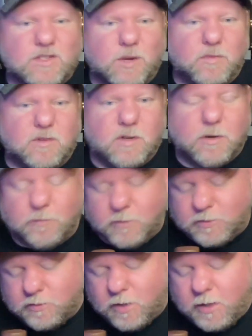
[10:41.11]
something different
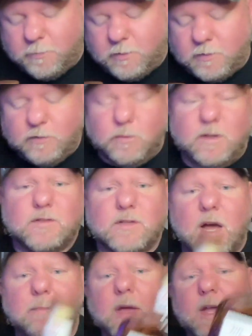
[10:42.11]
to try. But this one is
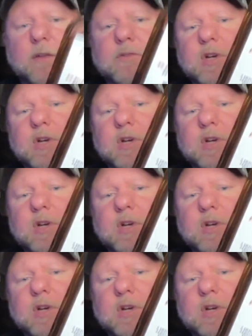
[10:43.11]
not bad.